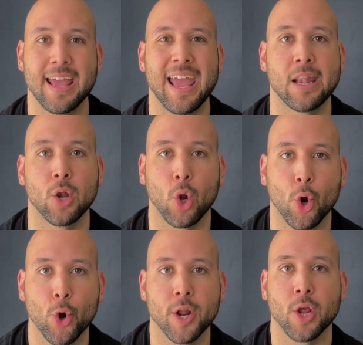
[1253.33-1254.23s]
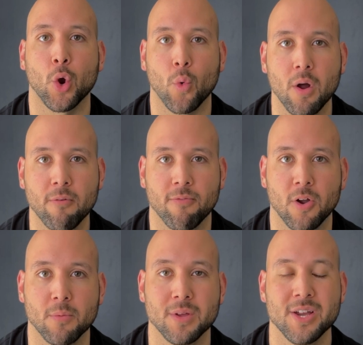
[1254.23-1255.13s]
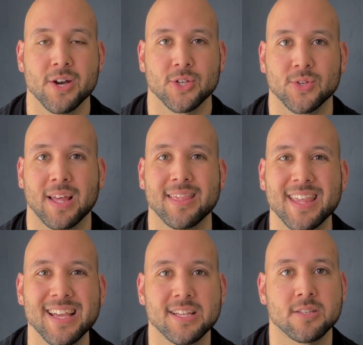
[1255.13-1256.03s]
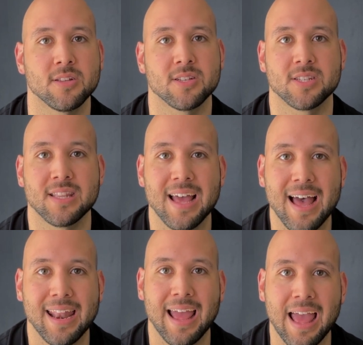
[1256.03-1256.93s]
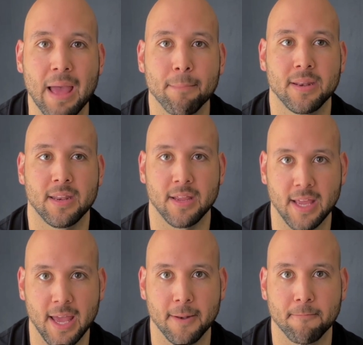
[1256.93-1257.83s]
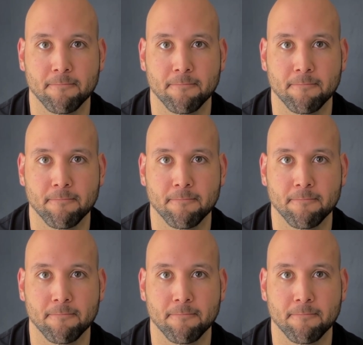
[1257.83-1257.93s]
and learn and grow from so that this does not happen again.